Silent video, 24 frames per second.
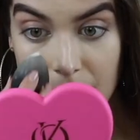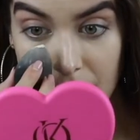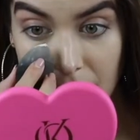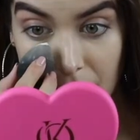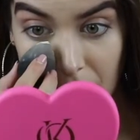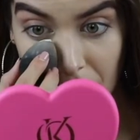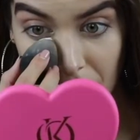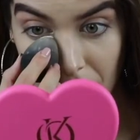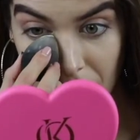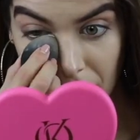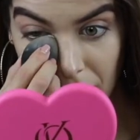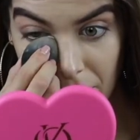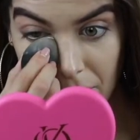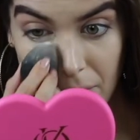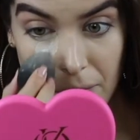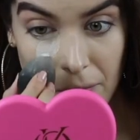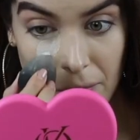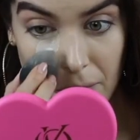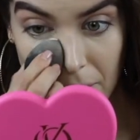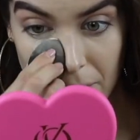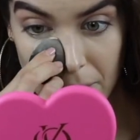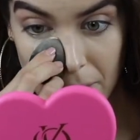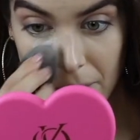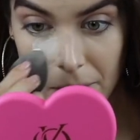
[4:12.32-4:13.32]
that under my
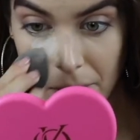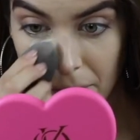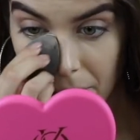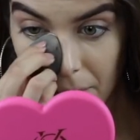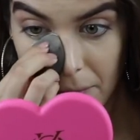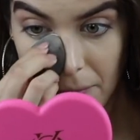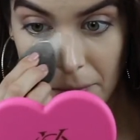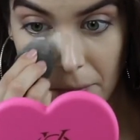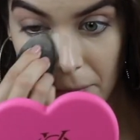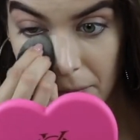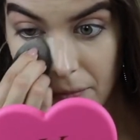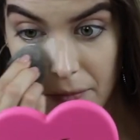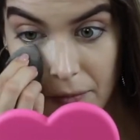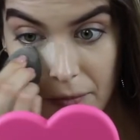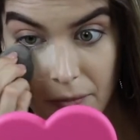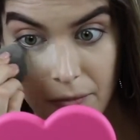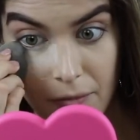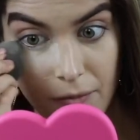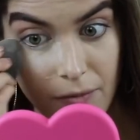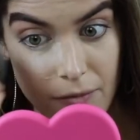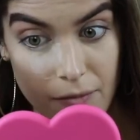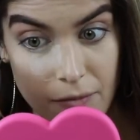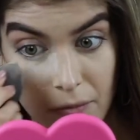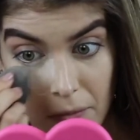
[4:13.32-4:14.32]
eyes with a beauty
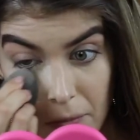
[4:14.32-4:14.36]
sponge.